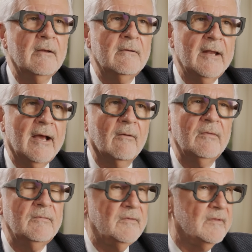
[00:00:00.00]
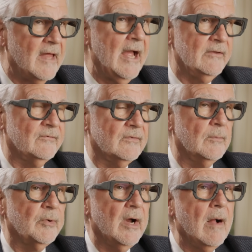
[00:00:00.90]
Now, that's the
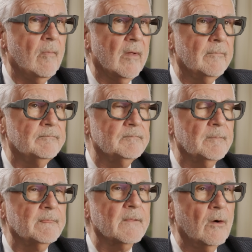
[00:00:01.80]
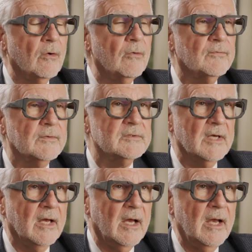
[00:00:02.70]
problem. over
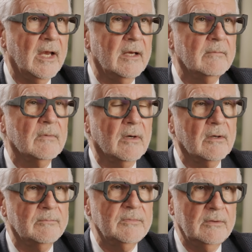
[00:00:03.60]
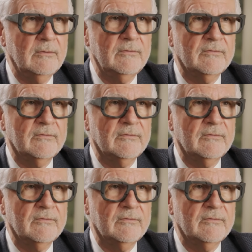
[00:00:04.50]
time, our immune